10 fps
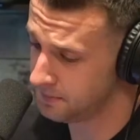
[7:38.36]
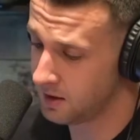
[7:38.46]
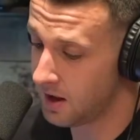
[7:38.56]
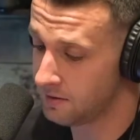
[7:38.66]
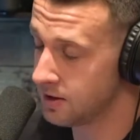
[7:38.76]
a
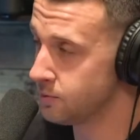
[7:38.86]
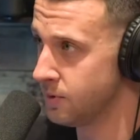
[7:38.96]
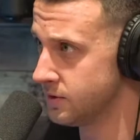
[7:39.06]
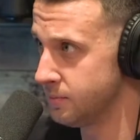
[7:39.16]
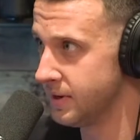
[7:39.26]
lot of other
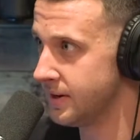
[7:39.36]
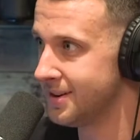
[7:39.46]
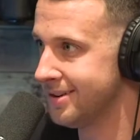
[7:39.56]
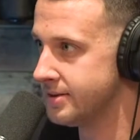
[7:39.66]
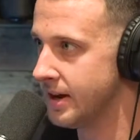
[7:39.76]
sports are played. You
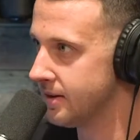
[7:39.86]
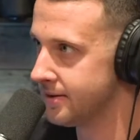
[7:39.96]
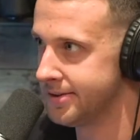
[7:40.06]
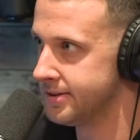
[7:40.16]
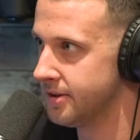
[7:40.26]
know, tennis.
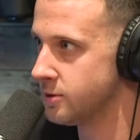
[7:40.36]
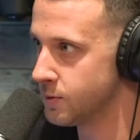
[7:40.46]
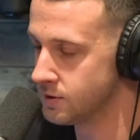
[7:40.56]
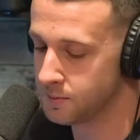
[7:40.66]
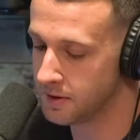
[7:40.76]
All these other
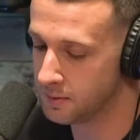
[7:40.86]
sports are played